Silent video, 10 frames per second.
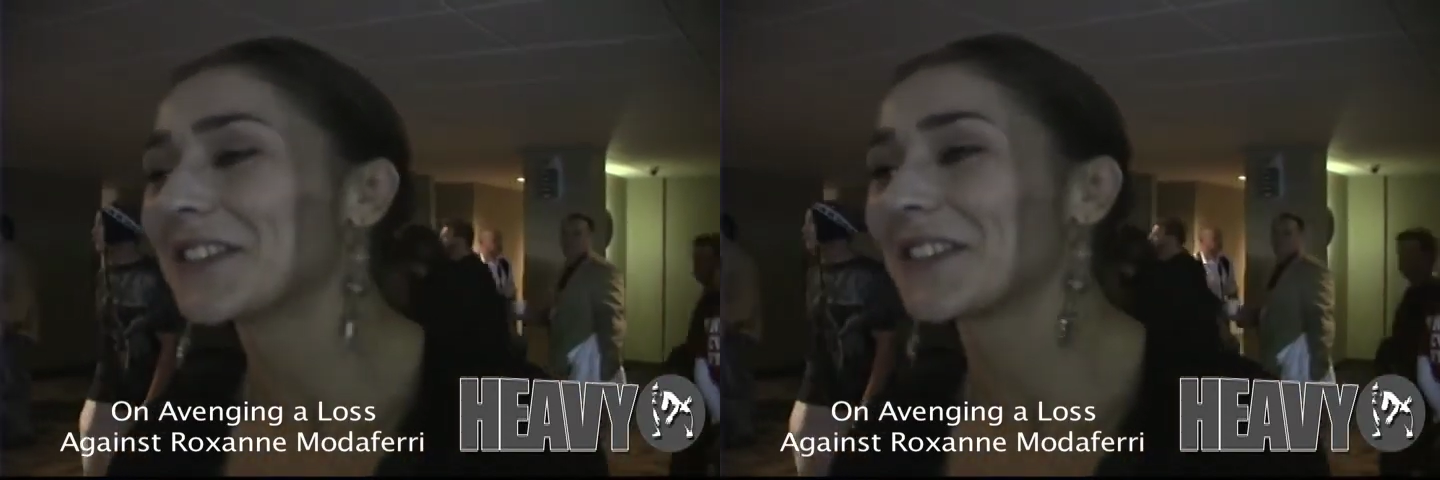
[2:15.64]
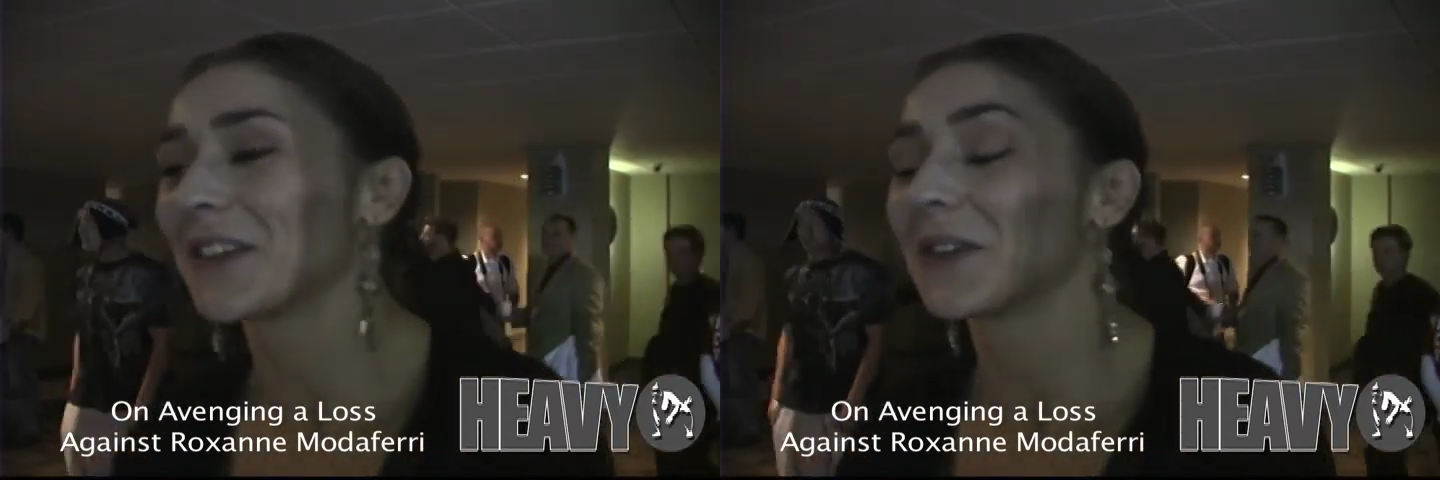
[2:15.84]

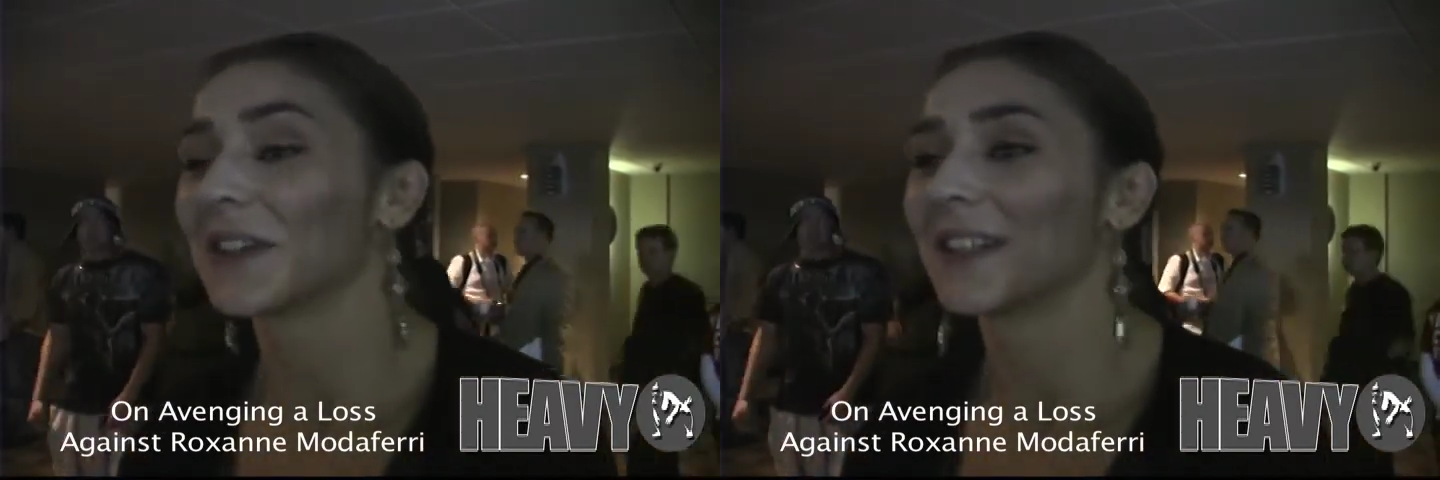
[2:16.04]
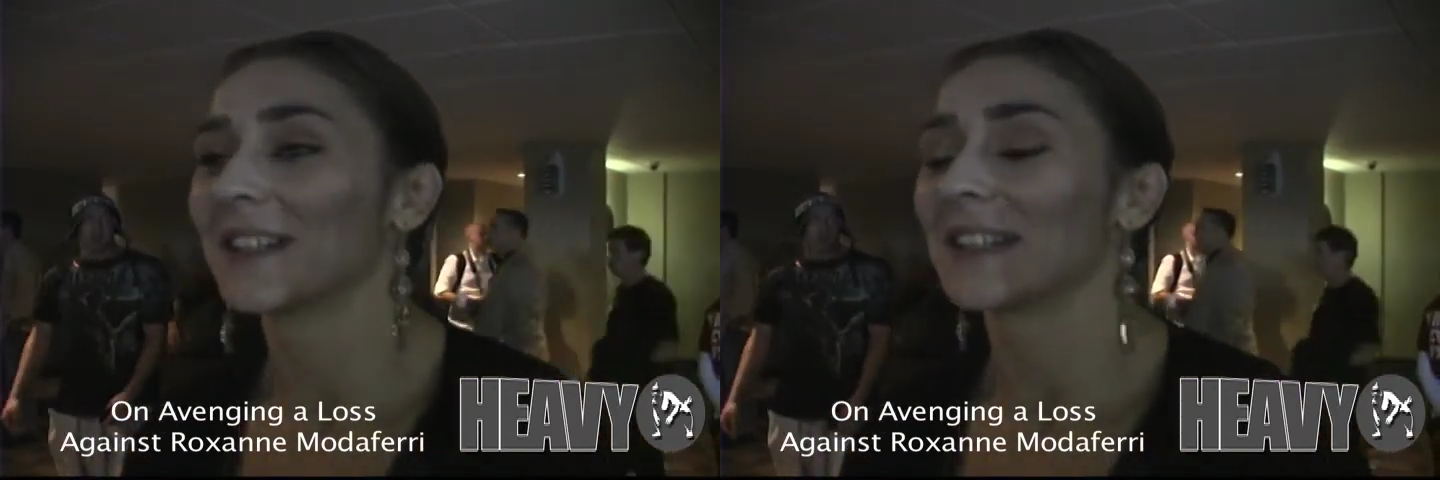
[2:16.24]
so
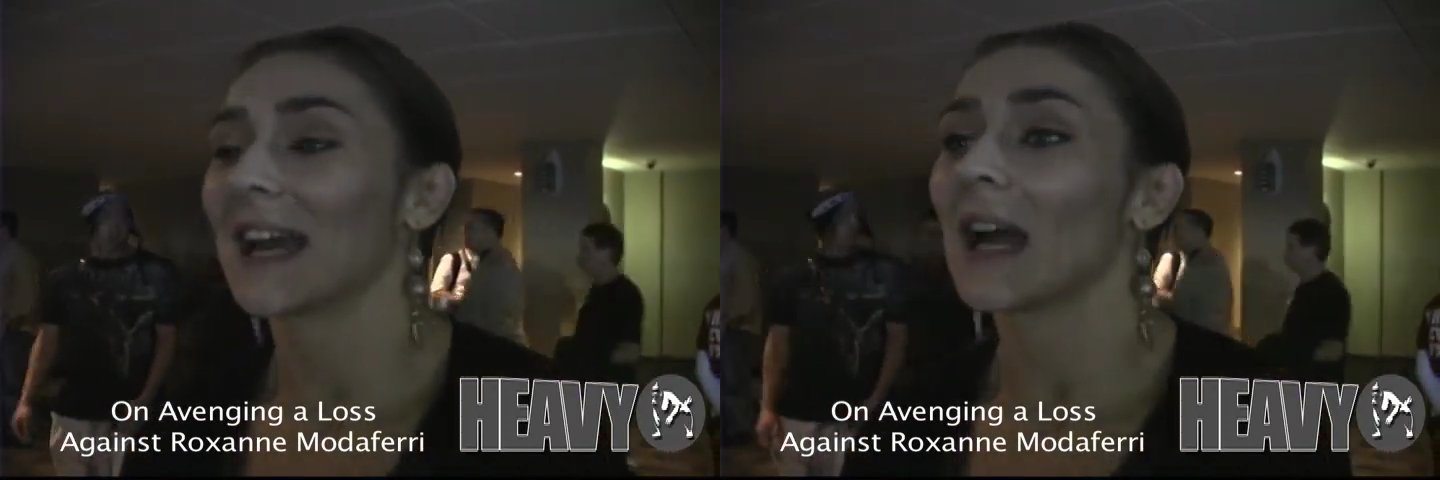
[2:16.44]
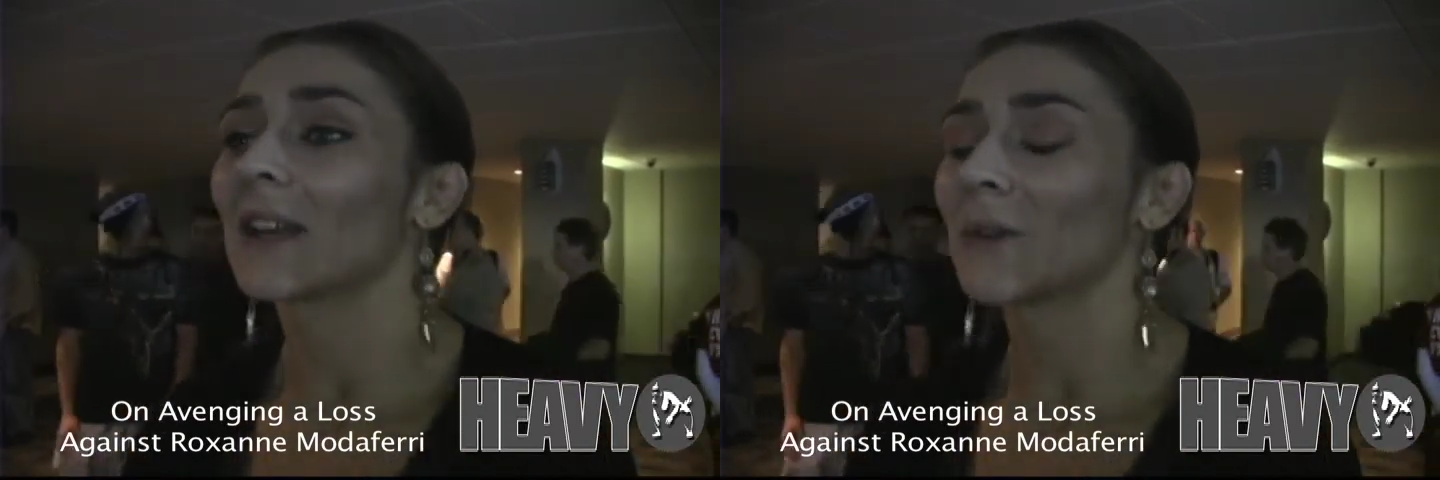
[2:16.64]
uh,
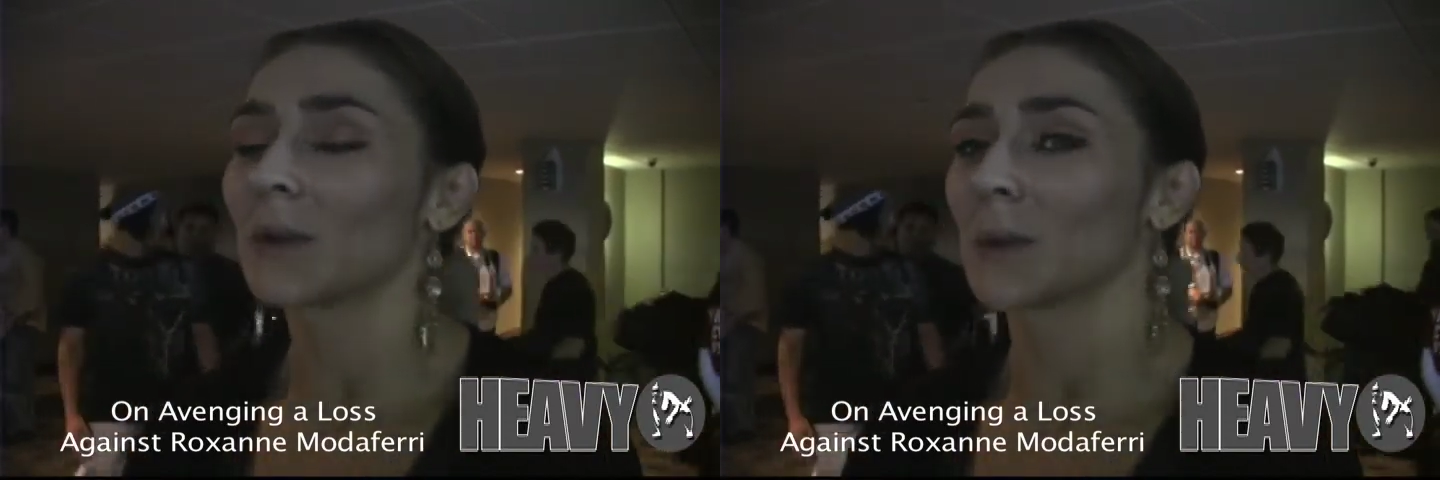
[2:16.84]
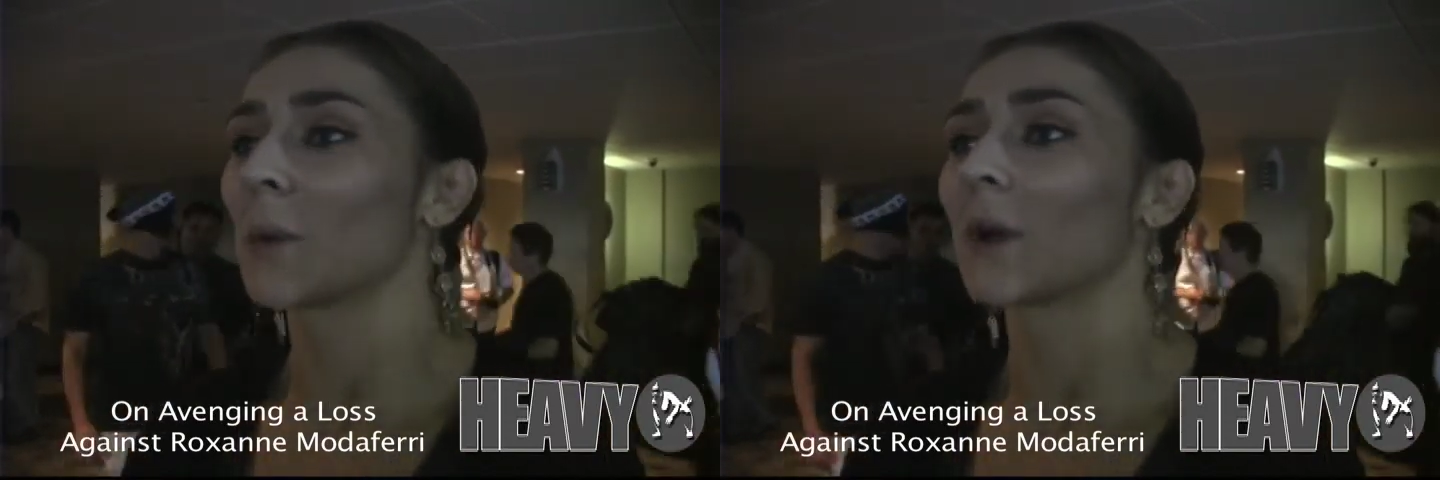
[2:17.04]
yeah, I knew
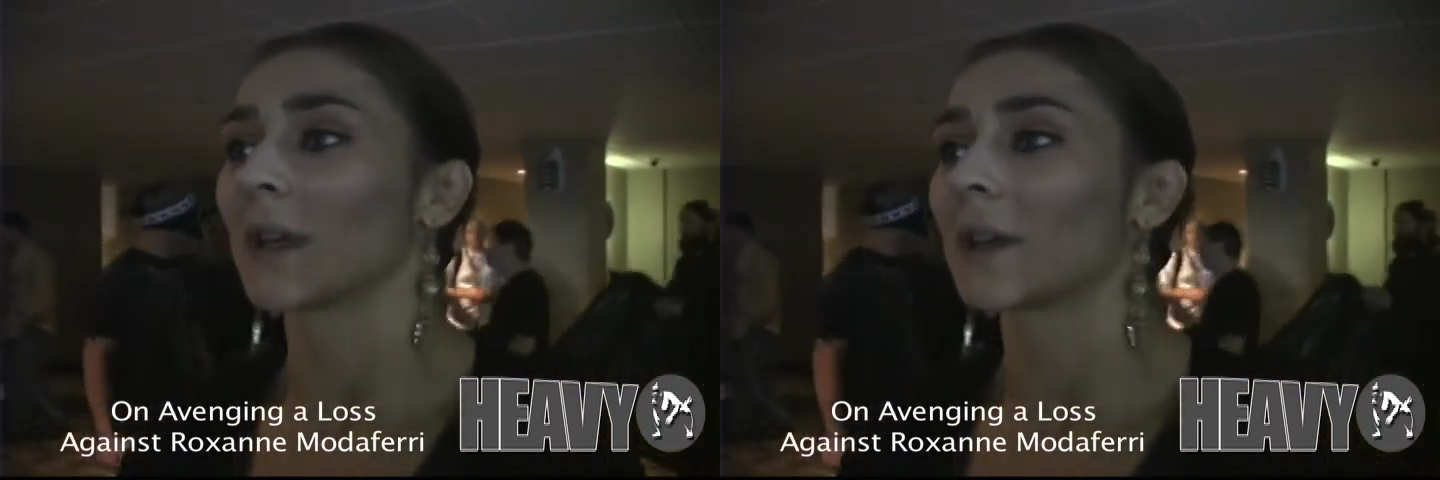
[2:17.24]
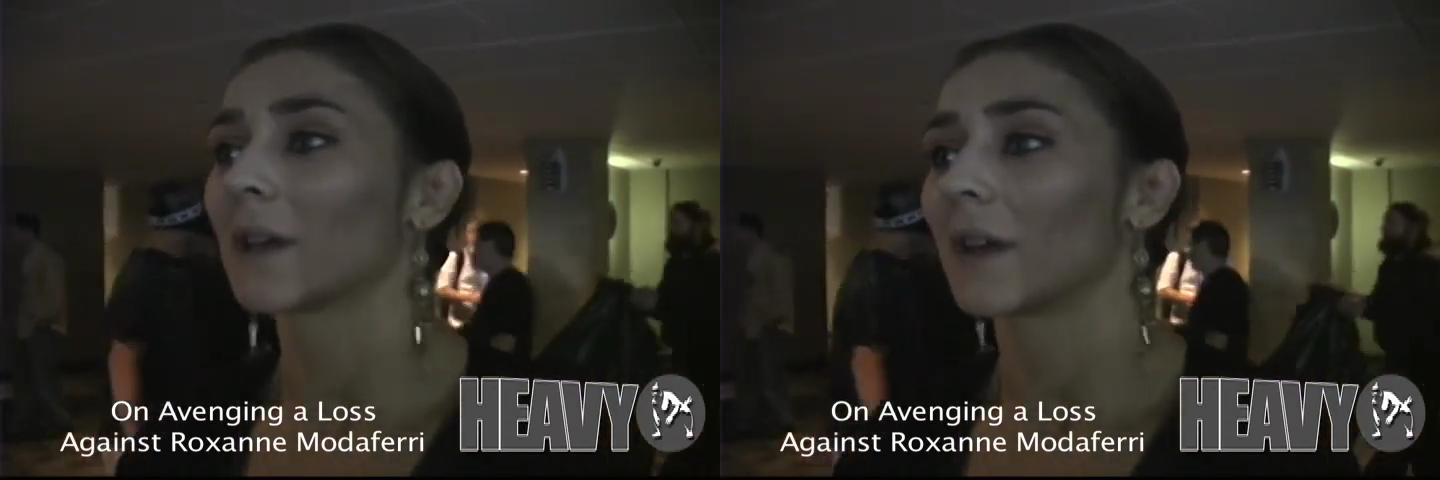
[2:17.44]
I would win.